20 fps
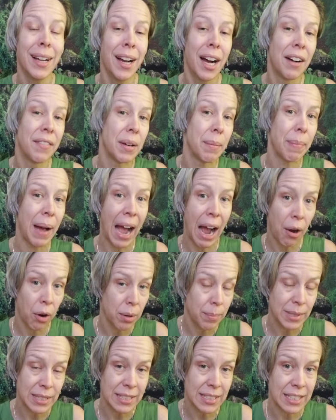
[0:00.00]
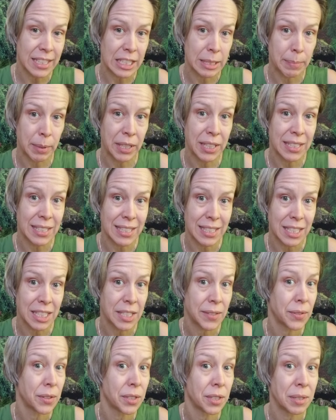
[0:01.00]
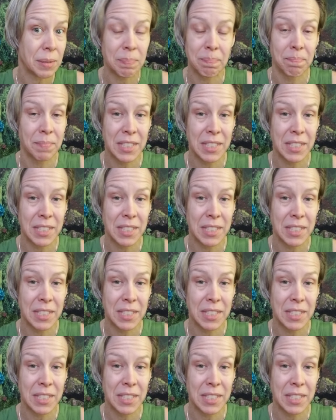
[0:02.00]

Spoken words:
of empowerment experiences for